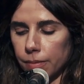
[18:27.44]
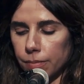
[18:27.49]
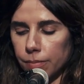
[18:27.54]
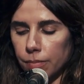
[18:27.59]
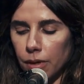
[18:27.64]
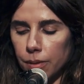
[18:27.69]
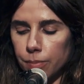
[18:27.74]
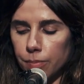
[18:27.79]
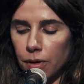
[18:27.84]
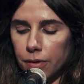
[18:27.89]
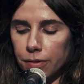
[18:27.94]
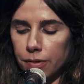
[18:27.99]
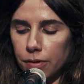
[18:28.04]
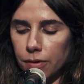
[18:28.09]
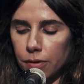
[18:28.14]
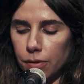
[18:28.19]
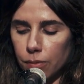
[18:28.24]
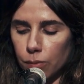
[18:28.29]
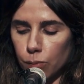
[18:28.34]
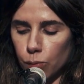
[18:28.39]
My
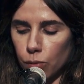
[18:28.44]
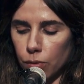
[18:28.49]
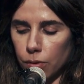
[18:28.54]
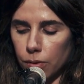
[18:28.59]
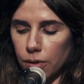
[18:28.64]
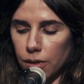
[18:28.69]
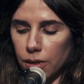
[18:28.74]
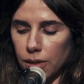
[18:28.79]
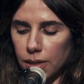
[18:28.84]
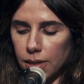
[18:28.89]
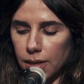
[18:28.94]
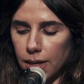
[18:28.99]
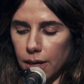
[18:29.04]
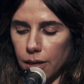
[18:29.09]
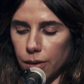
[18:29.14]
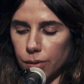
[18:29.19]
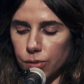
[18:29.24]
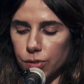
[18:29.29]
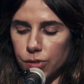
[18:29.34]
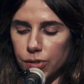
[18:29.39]
mother wore a
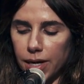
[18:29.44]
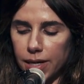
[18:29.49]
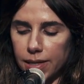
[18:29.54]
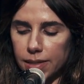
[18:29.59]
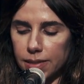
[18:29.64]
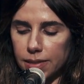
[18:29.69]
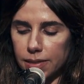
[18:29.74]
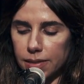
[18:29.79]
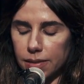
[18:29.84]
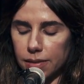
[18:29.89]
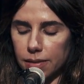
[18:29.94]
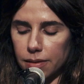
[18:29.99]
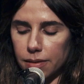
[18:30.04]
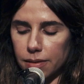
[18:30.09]
yellow dress.